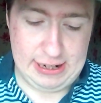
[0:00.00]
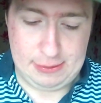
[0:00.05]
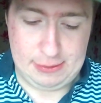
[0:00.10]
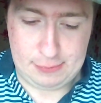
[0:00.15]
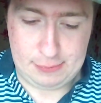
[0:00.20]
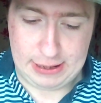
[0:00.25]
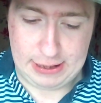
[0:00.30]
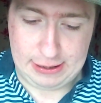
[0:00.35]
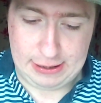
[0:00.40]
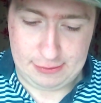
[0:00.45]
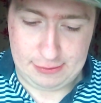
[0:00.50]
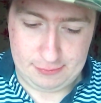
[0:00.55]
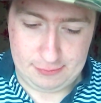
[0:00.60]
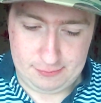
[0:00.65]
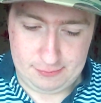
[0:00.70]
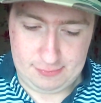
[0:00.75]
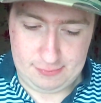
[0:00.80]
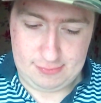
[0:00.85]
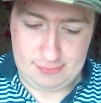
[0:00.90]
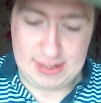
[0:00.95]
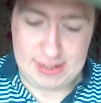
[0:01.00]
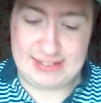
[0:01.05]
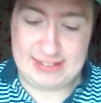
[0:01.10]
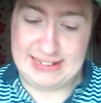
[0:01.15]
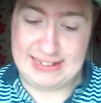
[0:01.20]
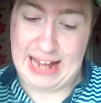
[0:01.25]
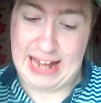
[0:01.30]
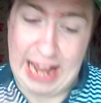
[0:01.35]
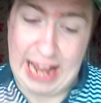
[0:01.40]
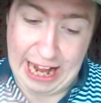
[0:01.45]
Well, that's
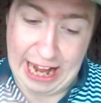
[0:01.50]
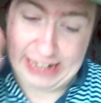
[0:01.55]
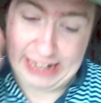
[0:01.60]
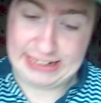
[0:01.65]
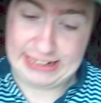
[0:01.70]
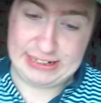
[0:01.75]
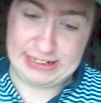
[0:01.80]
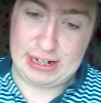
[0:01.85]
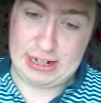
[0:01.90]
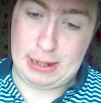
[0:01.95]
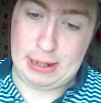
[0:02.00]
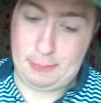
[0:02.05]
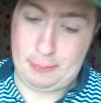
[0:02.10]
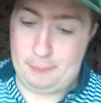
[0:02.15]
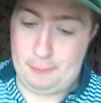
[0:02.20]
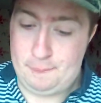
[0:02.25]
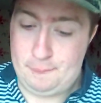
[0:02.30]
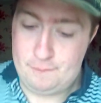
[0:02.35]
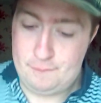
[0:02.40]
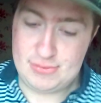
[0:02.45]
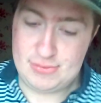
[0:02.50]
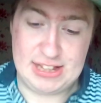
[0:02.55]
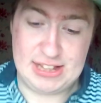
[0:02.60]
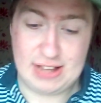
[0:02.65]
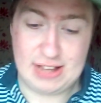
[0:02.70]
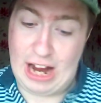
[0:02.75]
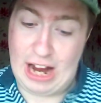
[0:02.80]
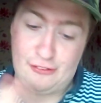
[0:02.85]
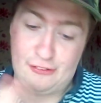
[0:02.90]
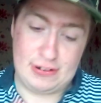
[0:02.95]
an I, that's an
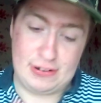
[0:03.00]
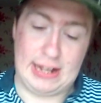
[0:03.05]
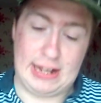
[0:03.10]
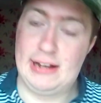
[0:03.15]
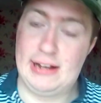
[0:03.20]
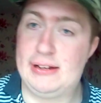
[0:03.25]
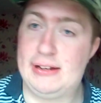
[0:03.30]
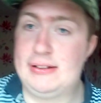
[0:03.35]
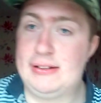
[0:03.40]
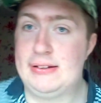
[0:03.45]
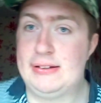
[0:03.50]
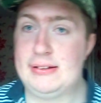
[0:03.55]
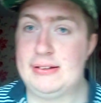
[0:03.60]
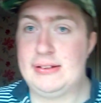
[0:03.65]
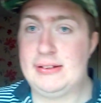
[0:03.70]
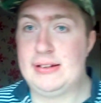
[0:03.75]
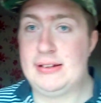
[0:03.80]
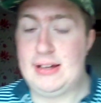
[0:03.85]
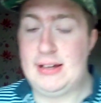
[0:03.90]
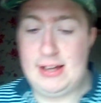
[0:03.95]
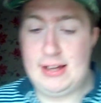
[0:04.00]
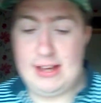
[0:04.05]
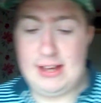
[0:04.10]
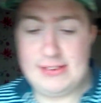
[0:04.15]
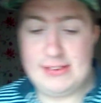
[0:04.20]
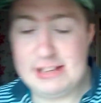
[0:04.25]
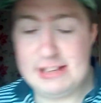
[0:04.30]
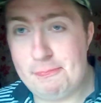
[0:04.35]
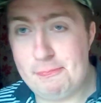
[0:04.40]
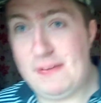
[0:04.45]
Africa.
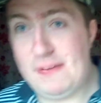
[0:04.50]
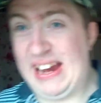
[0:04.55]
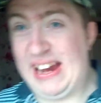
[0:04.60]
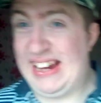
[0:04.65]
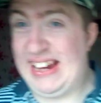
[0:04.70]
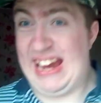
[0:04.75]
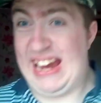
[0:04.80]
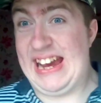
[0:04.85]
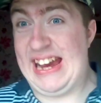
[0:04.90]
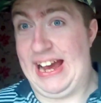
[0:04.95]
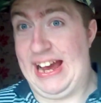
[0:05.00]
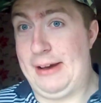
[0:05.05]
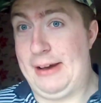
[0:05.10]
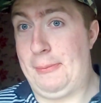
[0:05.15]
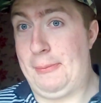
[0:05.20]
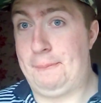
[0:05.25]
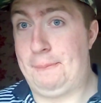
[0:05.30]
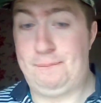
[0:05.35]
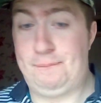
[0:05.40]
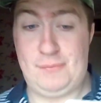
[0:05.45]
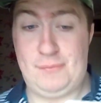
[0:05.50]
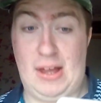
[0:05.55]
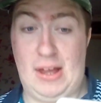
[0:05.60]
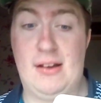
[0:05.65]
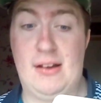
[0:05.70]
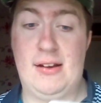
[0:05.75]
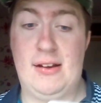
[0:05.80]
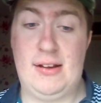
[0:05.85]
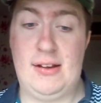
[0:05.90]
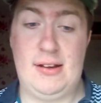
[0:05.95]
This pink here,
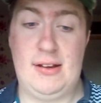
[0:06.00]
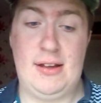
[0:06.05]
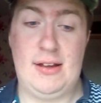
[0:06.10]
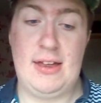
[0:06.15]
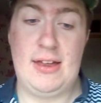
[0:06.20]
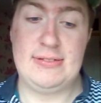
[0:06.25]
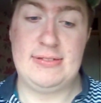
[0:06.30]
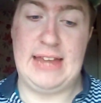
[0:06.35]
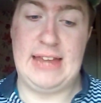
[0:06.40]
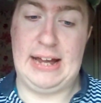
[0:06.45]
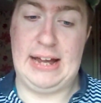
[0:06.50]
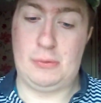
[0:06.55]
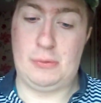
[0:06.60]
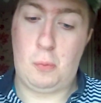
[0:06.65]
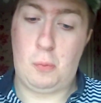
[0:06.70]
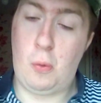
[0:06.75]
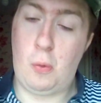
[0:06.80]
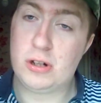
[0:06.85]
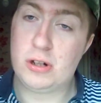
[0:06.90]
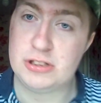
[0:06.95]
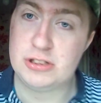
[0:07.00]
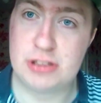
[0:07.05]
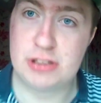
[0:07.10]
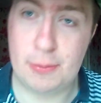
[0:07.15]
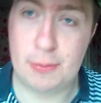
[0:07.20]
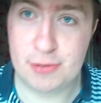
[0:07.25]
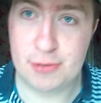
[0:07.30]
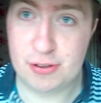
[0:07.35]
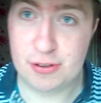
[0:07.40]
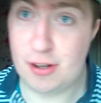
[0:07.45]
they had one job
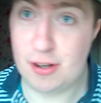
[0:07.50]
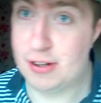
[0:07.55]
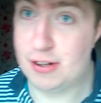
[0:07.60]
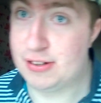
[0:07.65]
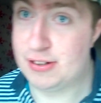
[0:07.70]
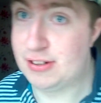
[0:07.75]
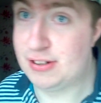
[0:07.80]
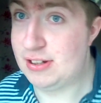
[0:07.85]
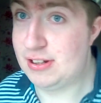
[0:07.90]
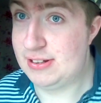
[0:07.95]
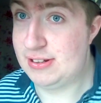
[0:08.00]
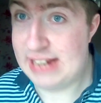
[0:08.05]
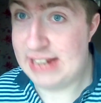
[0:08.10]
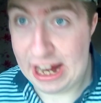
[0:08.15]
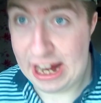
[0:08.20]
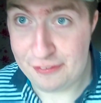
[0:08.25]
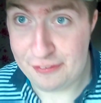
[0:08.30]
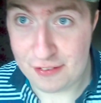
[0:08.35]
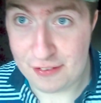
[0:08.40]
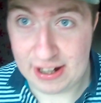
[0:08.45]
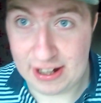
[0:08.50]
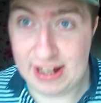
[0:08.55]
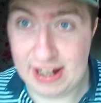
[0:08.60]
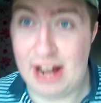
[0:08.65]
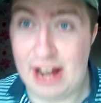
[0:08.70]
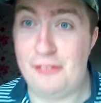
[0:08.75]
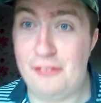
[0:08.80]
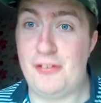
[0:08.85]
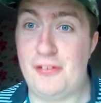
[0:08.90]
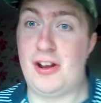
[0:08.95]
to design the
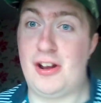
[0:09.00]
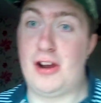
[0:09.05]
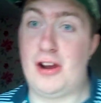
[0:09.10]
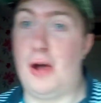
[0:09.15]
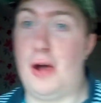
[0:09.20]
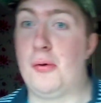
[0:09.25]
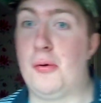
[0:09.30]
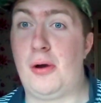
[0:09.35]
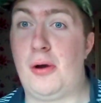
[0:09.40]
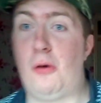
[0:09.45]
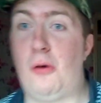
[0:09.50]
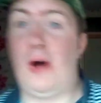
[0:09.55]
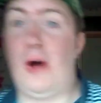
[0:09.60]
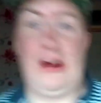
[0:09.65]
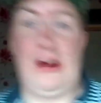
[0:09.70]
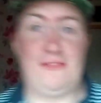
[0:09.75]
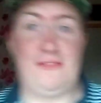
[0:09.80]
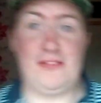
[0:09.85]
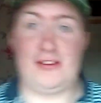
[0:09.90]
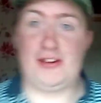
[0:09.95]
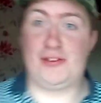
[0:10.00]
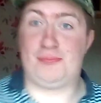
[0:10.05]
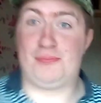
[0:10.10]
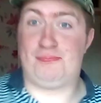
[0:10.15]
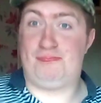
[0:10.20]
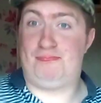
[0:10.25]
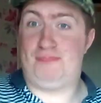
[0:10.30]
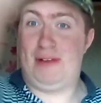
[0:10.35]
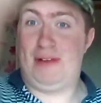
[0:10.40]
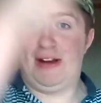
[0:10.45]
Africa logo or Africa
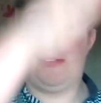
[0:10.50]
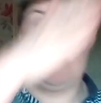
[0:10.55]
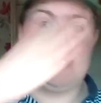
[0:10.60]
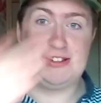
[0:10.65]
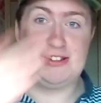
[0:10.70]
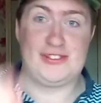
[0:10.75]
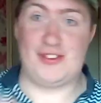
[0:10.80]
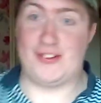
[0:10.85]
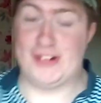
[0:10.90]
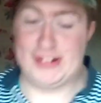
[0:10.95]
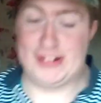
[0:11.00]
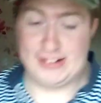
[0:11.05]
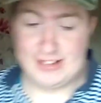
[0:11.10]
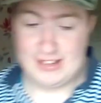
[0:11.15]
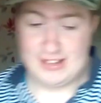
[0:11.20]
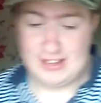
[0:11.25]
bit of design.